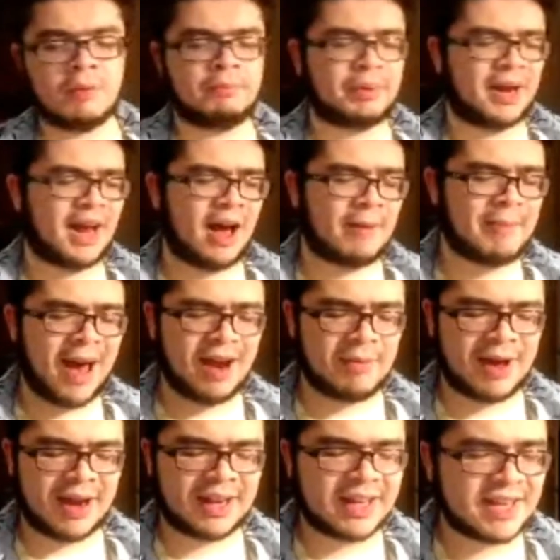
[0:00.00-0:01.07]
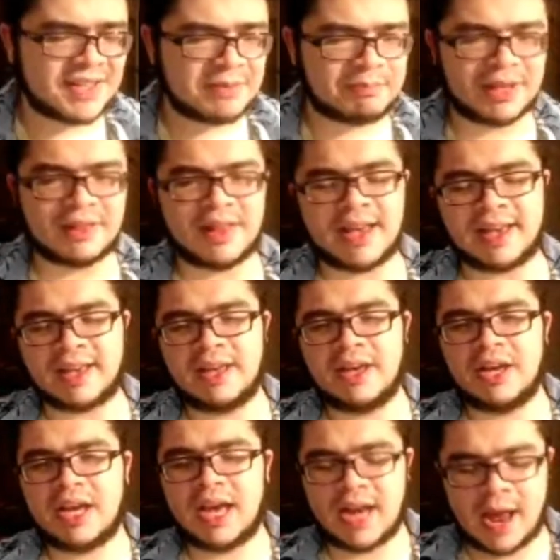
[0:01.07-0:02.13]
bottom line, he hasn't been like
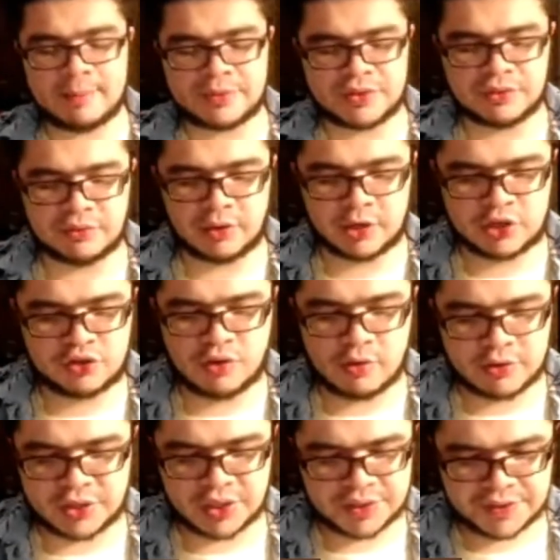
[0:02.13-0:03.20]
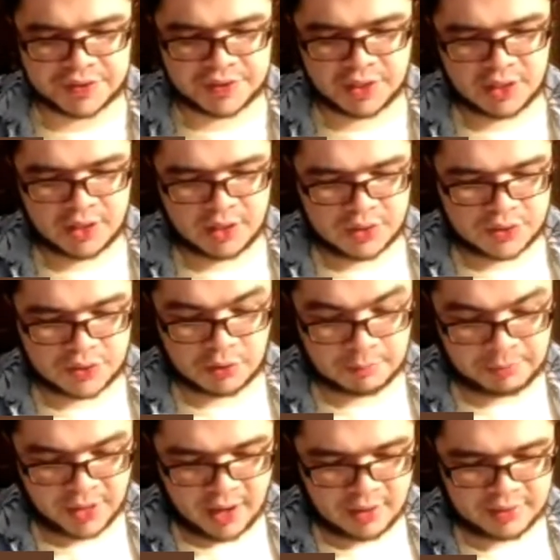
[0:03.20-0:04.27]
an absolute atrocious sort
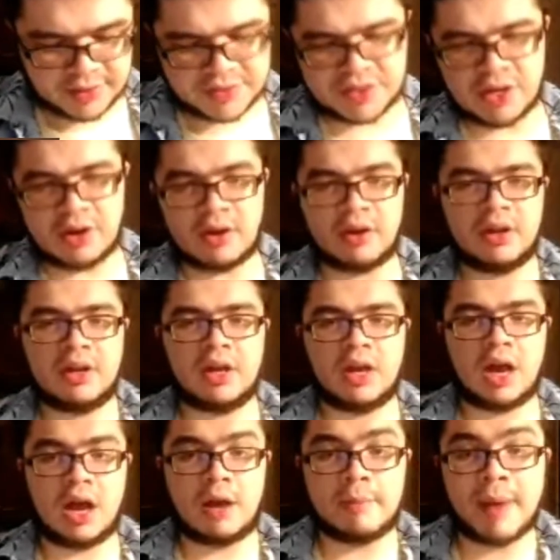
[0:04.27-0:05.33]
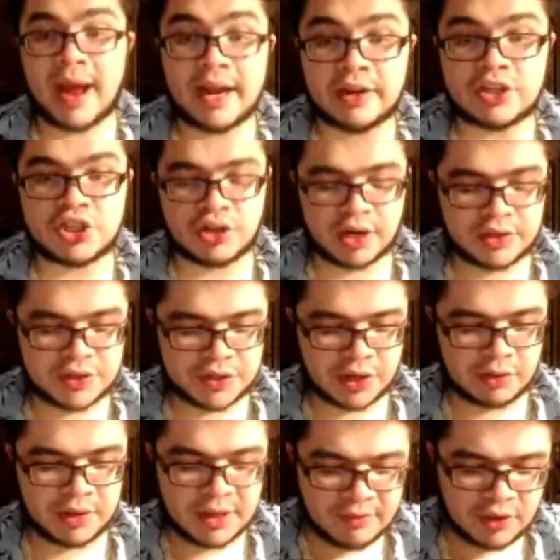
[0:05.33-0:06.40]
of player this year by any stretch.
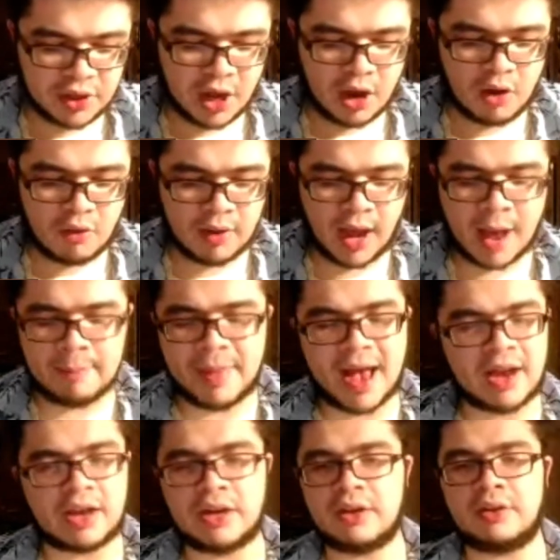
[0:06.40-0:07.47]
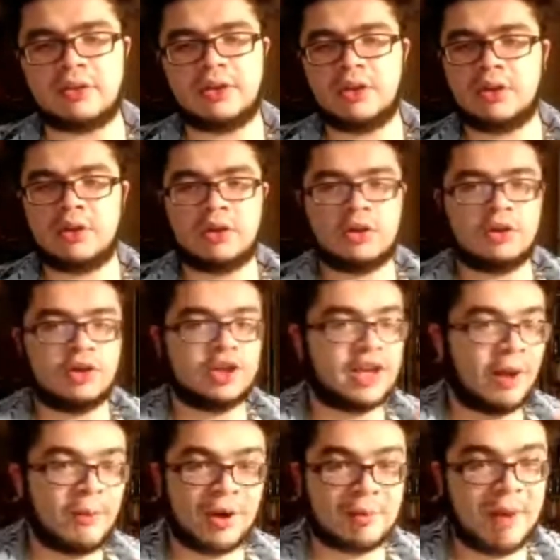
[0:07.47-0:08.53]
So even though I'm not going to
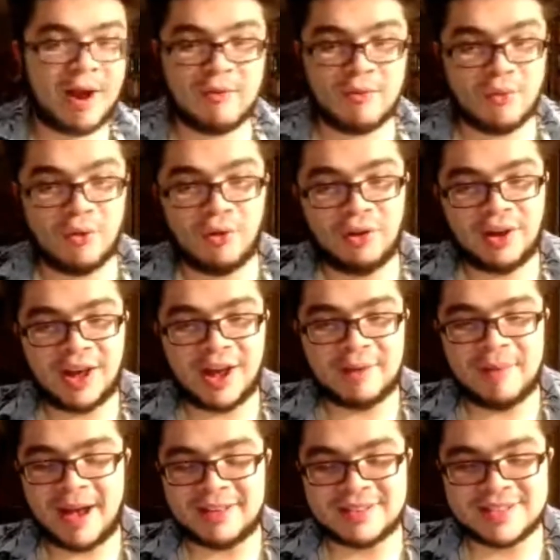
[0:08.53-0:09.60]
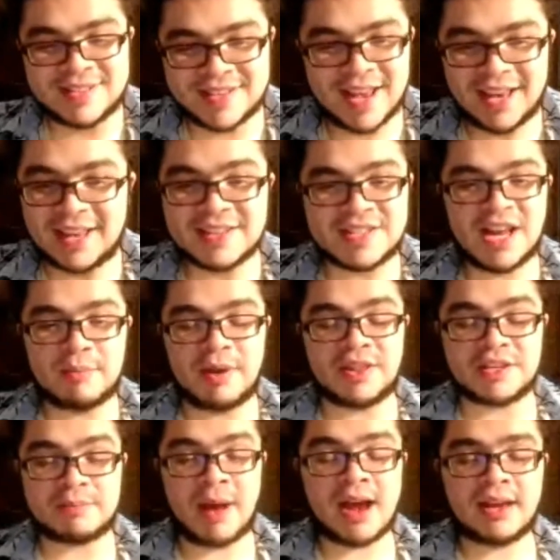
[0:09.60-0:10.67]
get rid of my rule about saying his name on
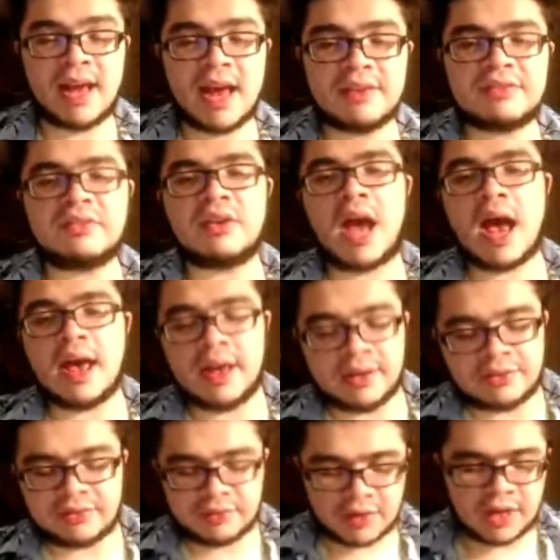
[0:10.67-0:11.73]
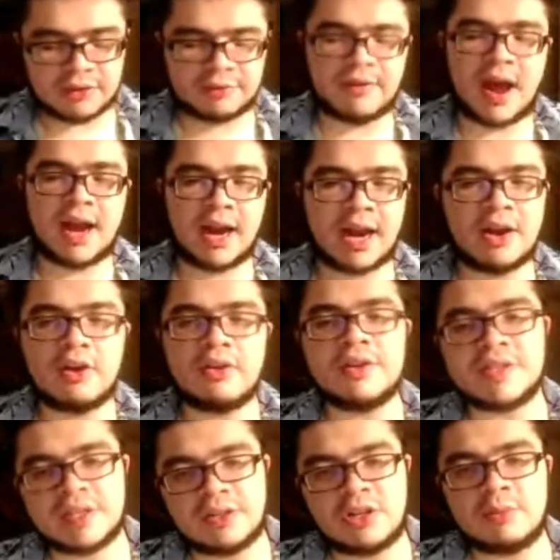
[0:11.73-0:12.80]
this podcast, it's fine. I know
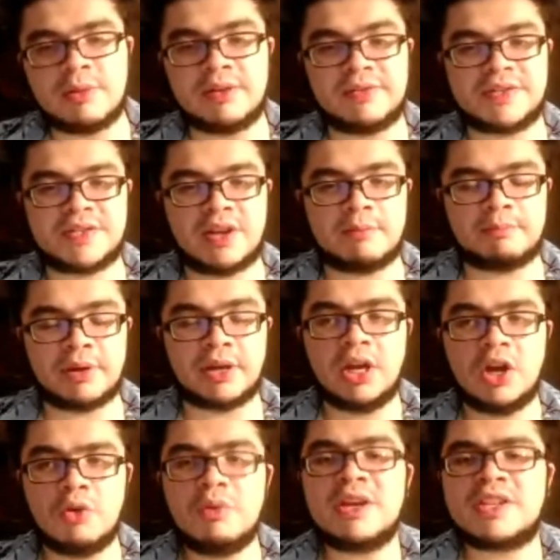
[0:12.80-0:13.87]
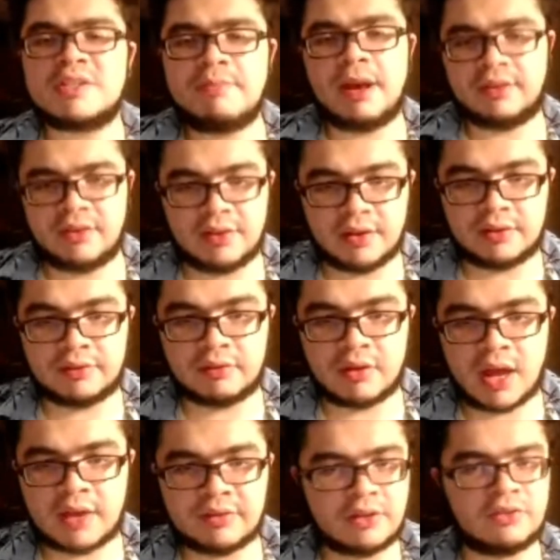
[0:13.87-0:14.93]
he's in a little bit of a slump, but we expected this.
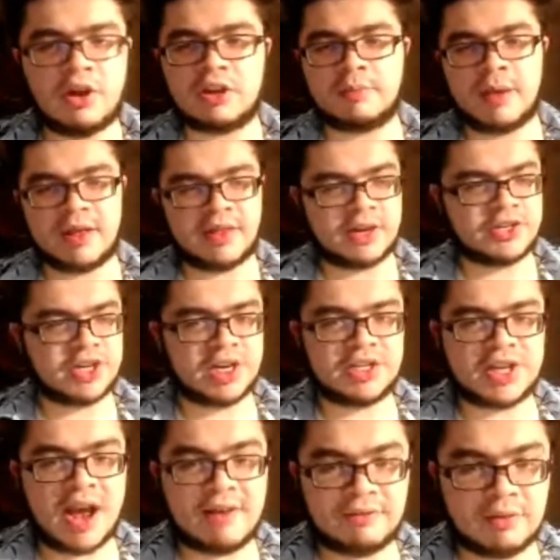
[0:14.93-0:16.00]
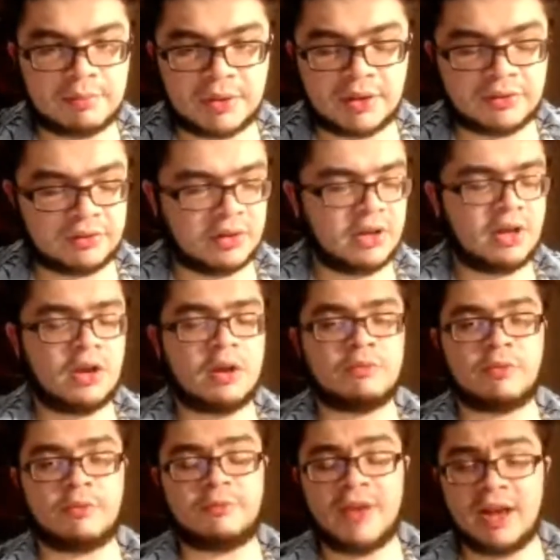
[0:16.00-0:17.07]
As I talked about in that Jay Jaffe piece
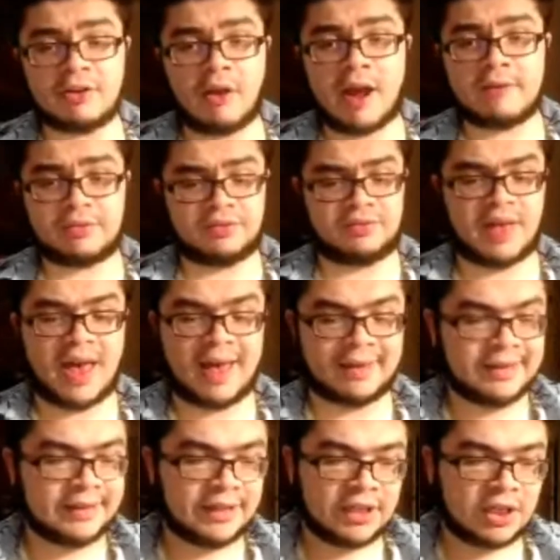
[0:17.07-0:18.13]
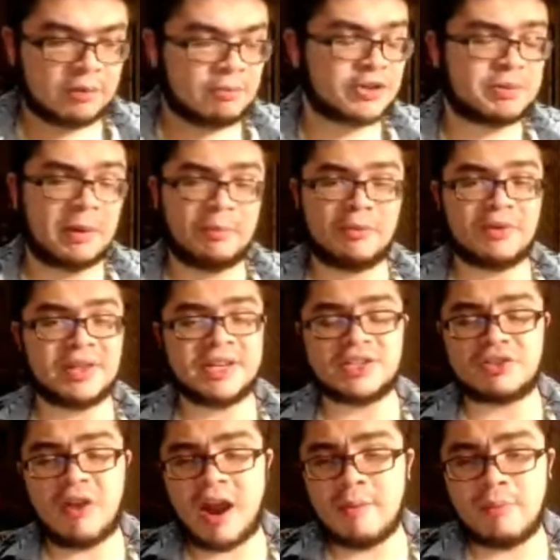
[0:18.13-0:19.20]
from Fangraphs, that most people with his
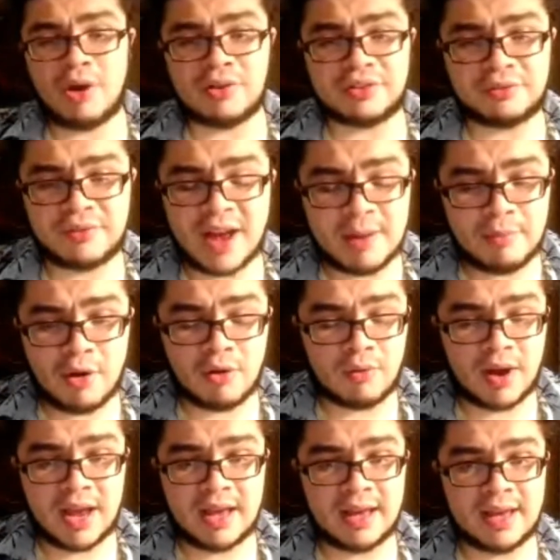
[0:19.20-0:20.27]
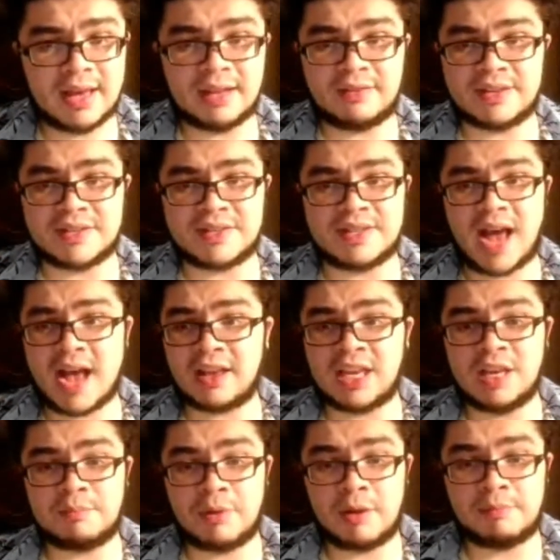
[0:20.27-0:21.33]
ground ball to fly ball rate, it does not
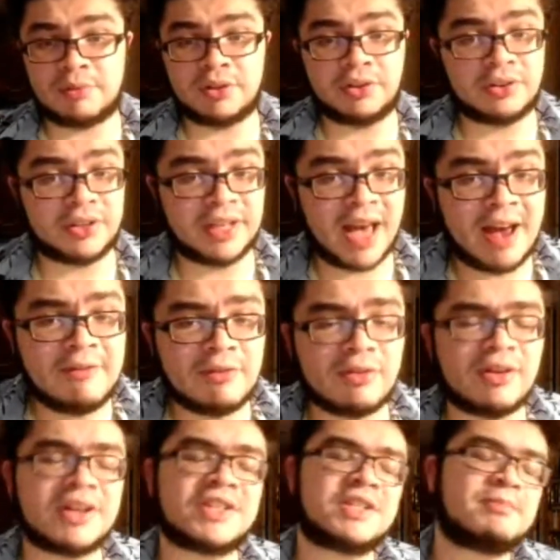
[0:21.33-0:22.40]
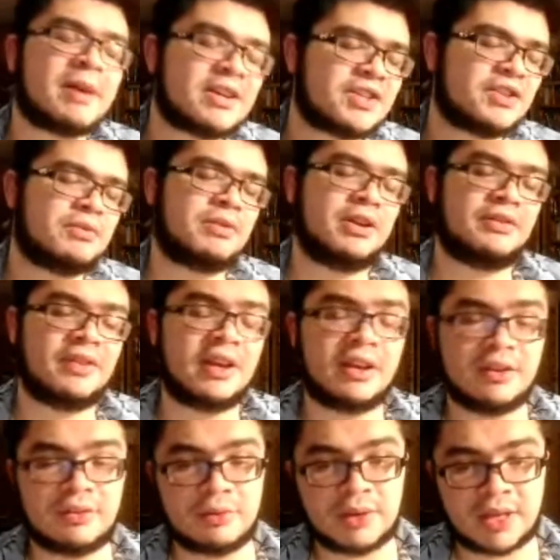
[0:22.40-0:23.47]
keep up literally ever, especially when you take
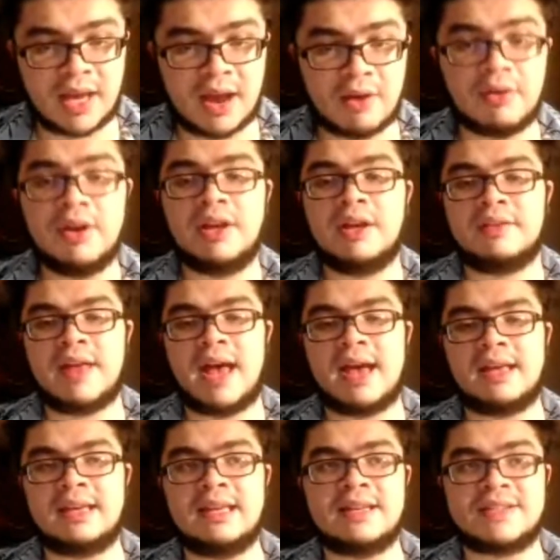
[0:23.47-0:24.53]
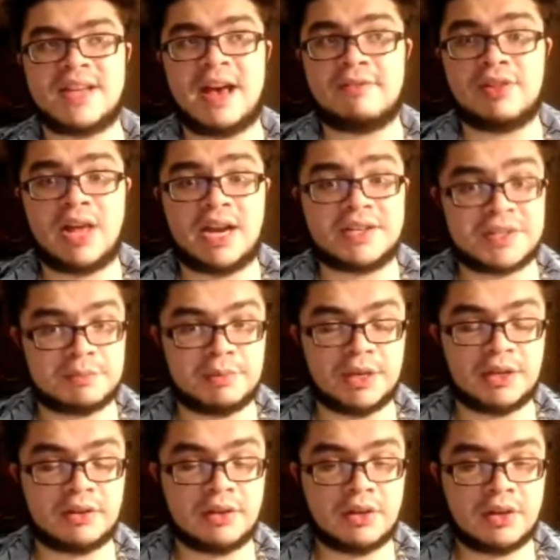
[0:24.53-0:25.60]
into account that he doesn't have a lot of
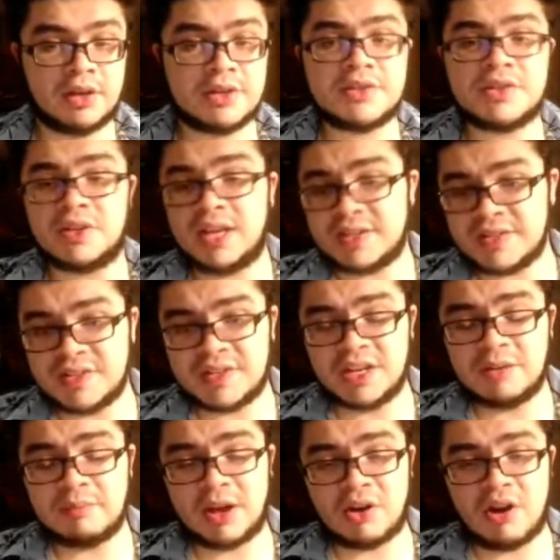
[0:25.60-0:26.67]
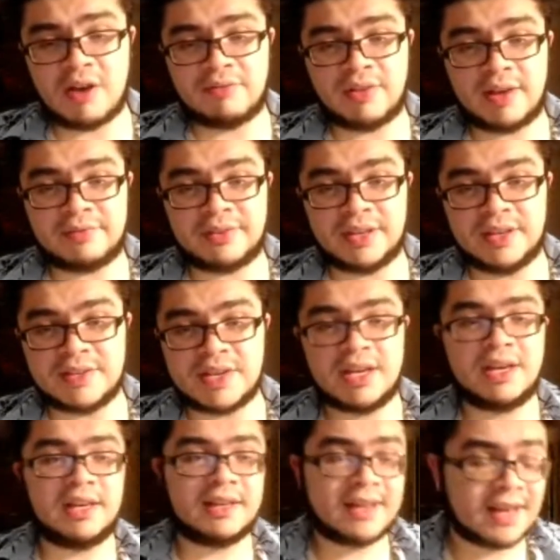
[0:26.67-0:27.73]
speed. So yes, he's hitting better off lefties.
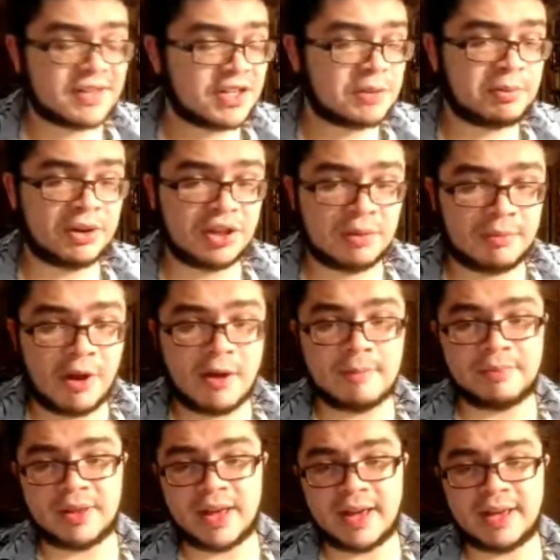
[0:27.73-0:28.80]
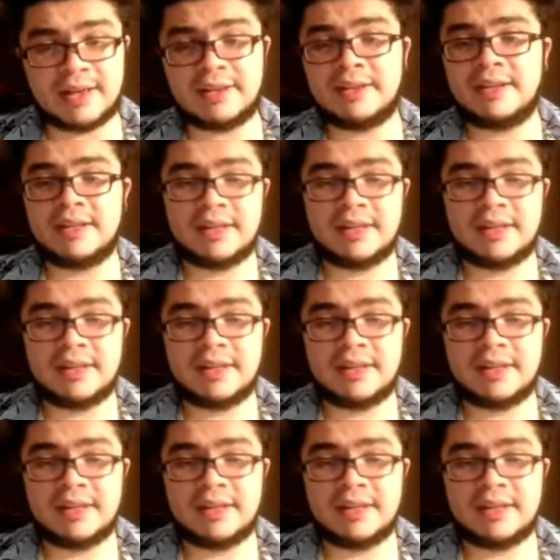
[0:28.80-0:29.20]
Yes, he's putting the ball in play.